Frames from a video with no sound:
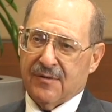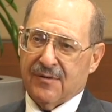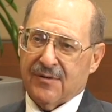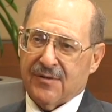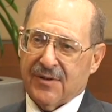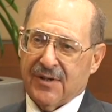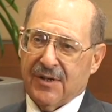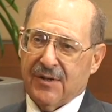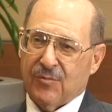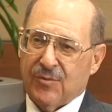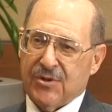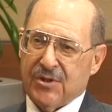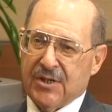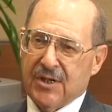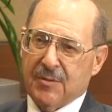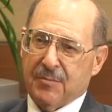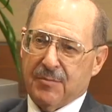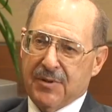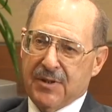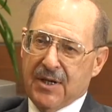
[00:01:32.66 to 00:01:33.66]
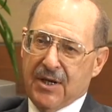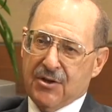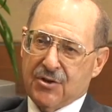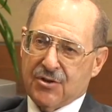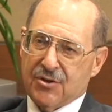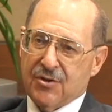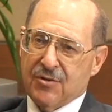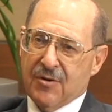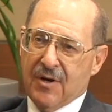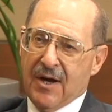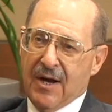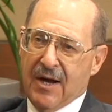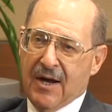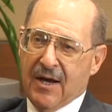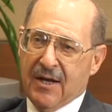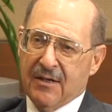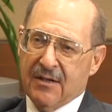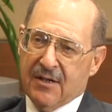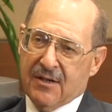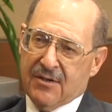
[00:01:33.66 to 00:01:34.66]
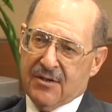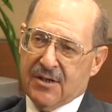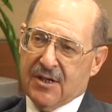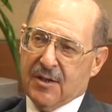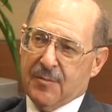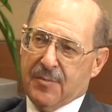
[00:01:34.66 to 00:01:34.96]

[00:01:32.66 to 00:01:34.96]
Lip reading: Okay, when you get a pH too high, you get